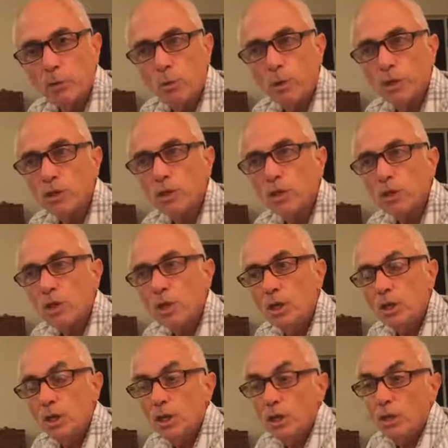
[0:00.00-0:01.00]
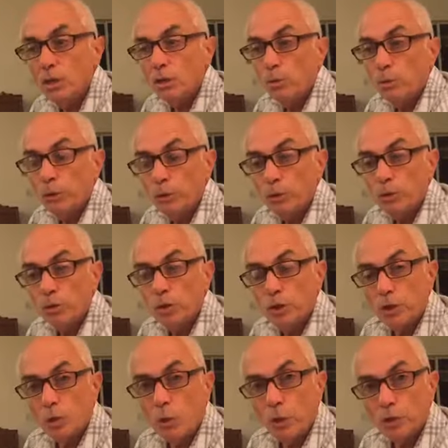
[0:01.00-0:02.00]
points. We knew that
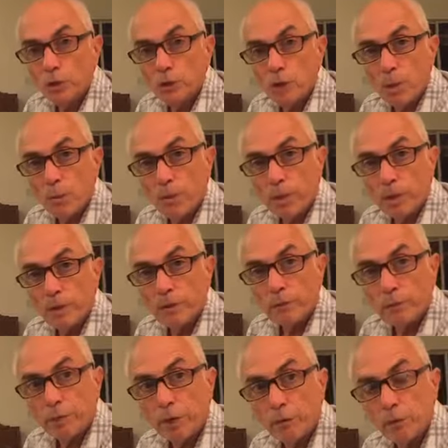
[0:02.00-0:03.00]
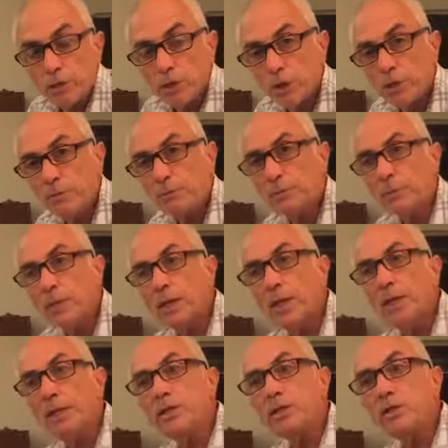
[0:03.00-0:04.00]
the oils operated at a frequency,
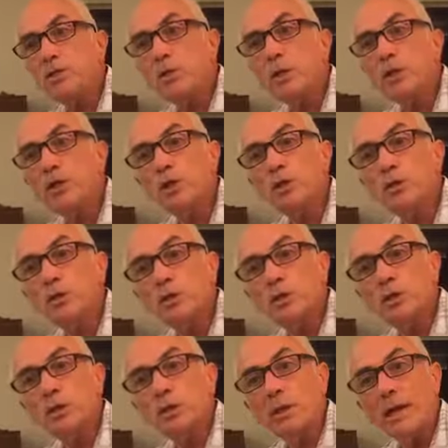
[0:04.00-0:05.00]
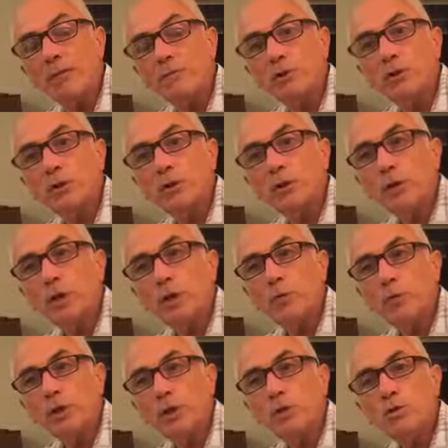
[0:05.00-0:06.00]
and so I chose lavender, and
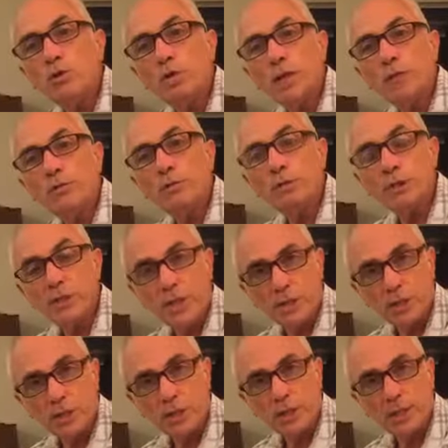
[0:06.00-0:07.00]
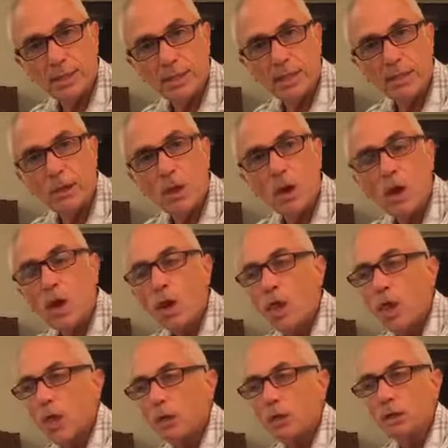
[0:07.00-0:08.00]
we used that for the test that I did.
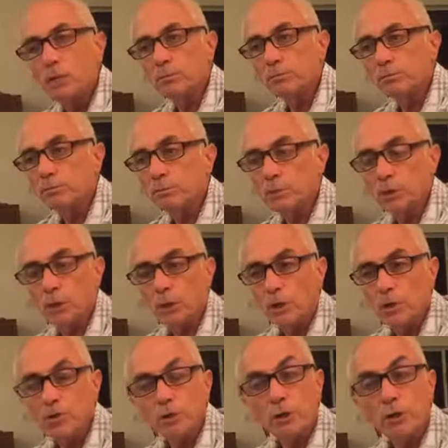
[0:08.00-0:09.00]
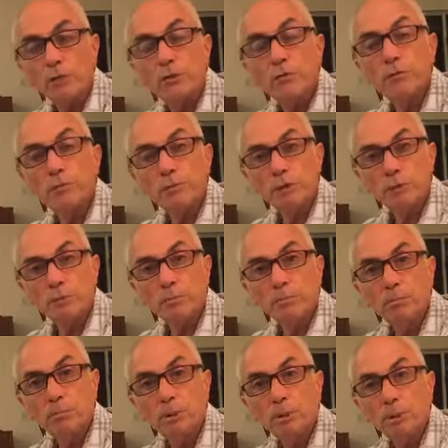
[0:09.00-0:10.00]
150
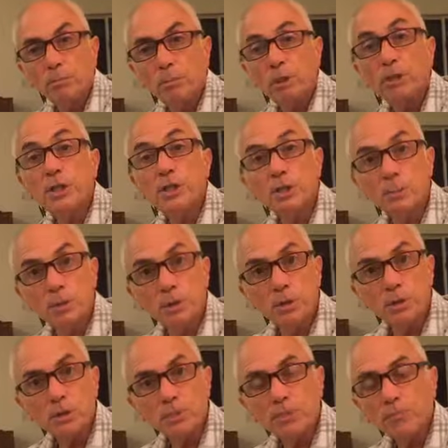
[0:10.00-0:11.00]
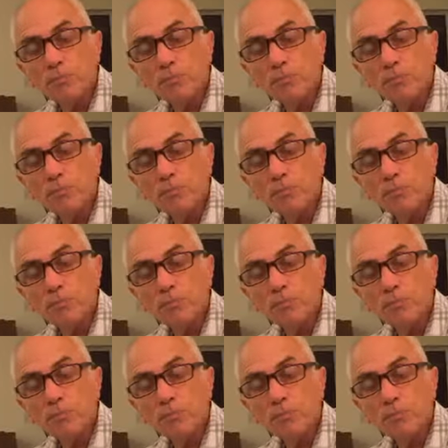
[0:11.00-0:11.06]
participants,